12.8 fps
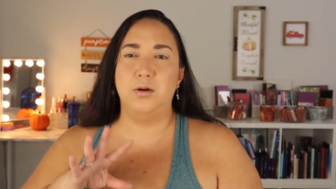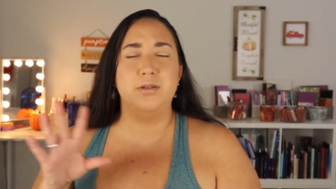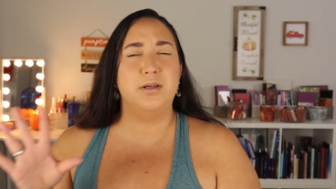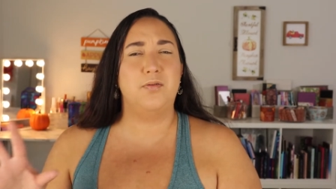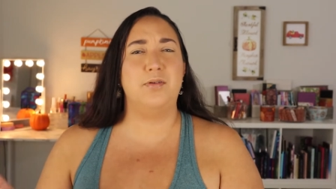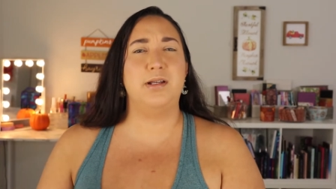all
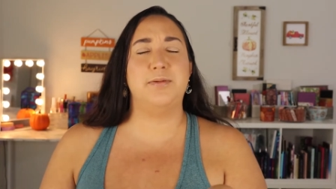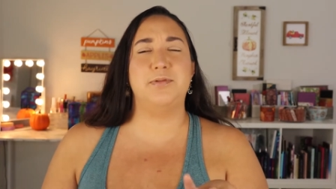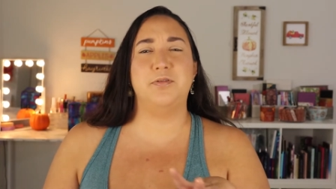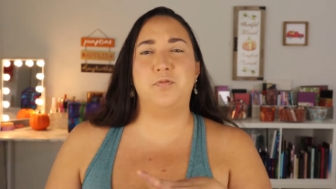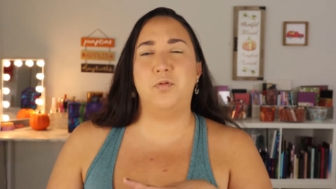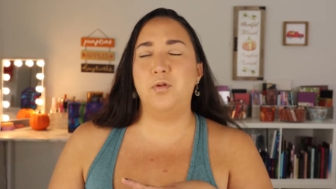different types
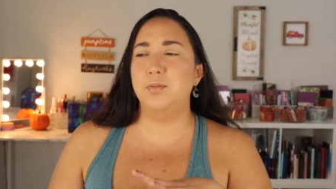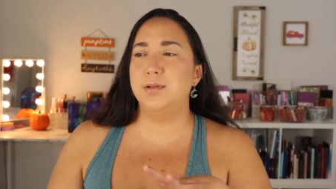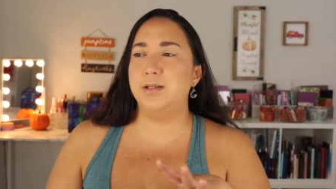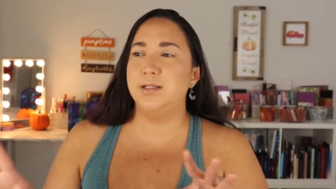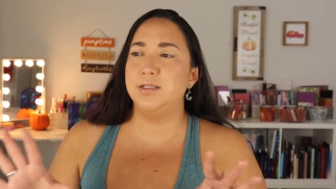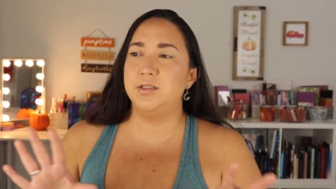of
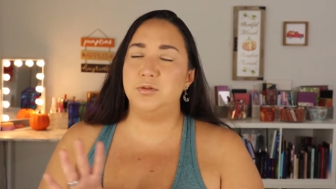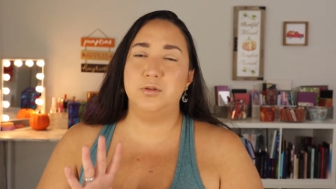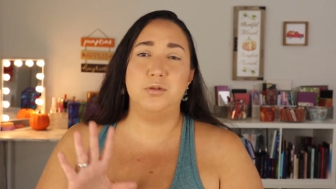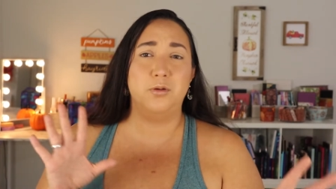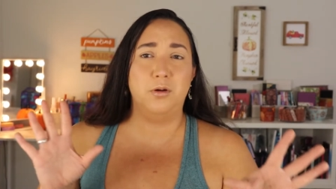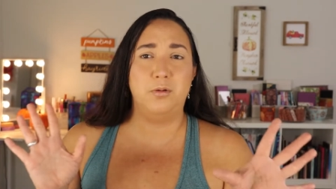formulas
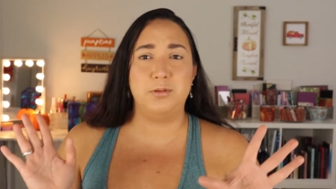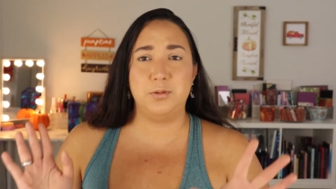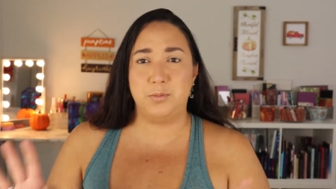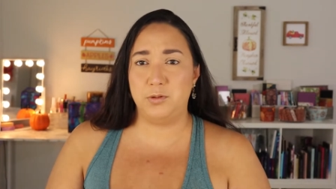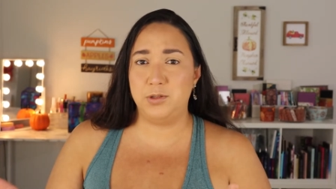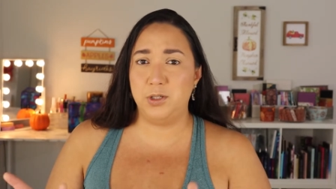dual chromes
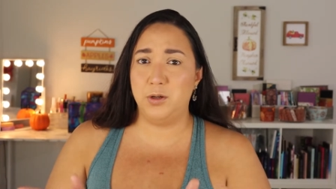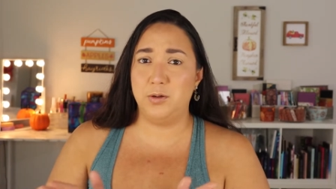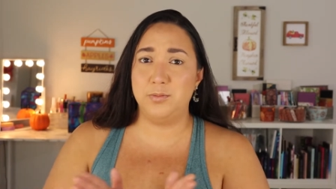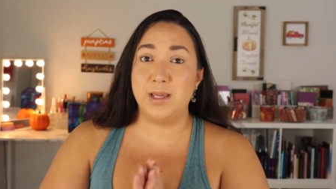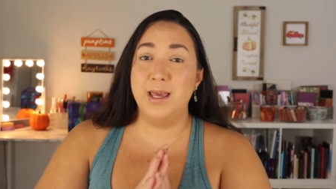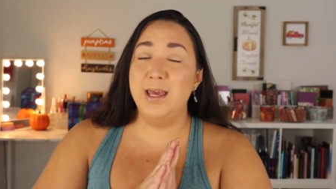
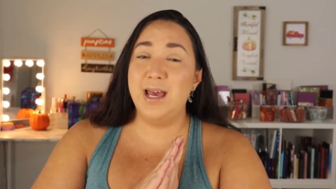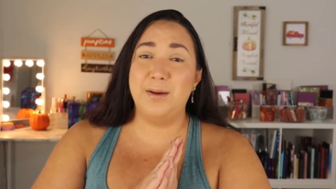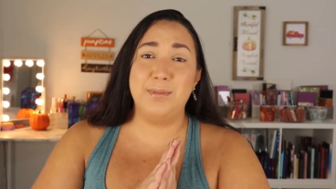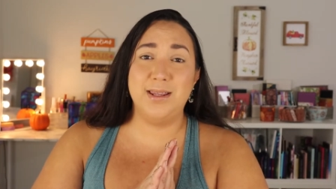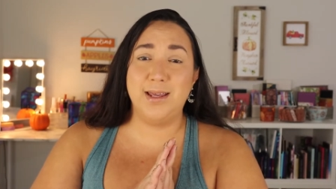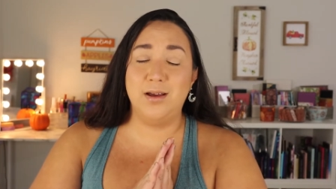multi-chromes i
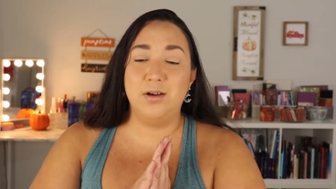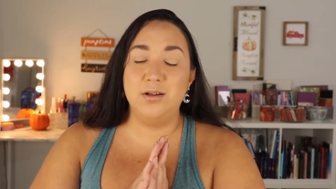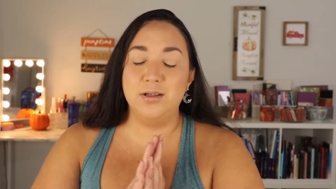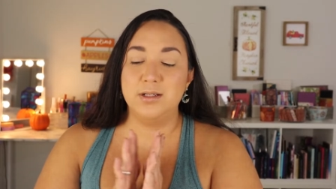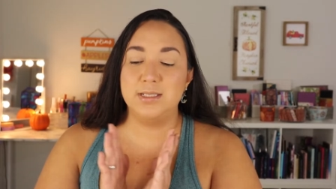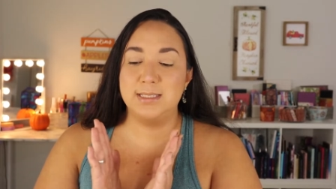mean they all
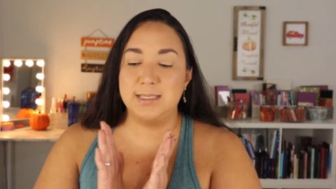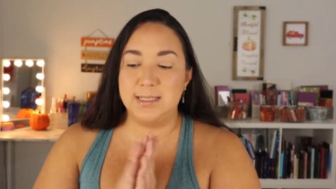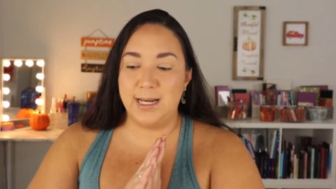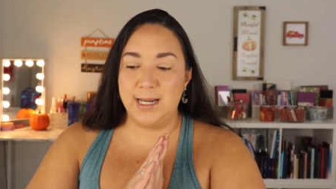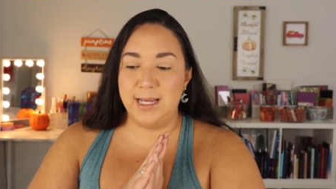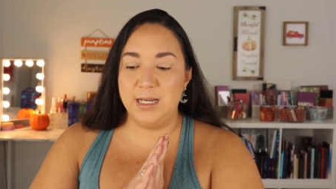look
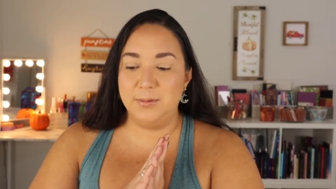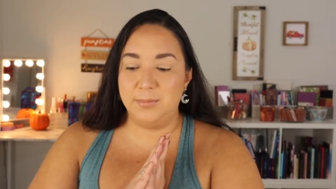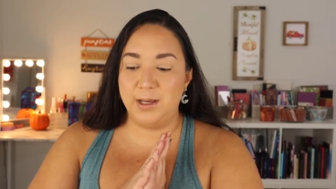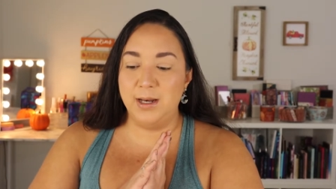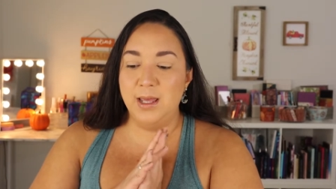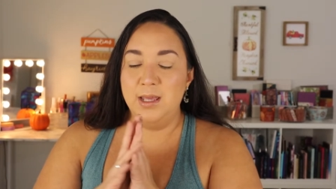stunning
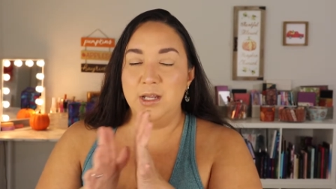but